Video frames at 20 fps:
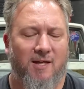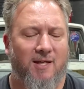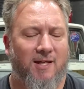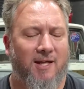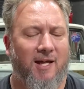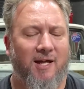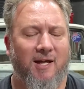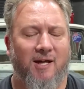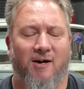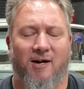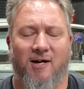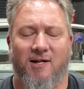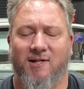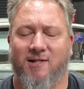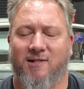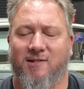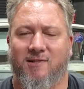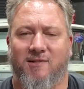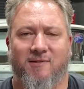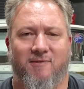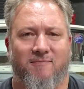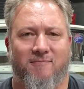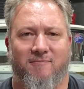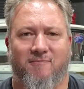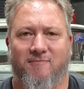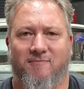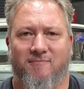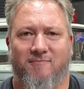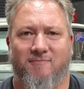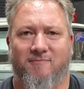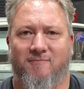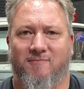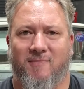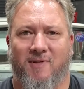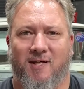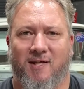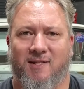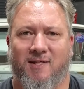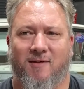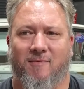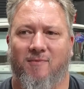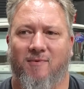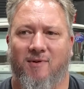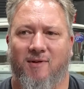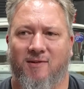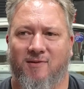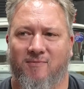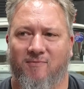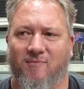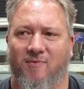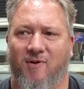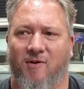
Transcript: yeah, it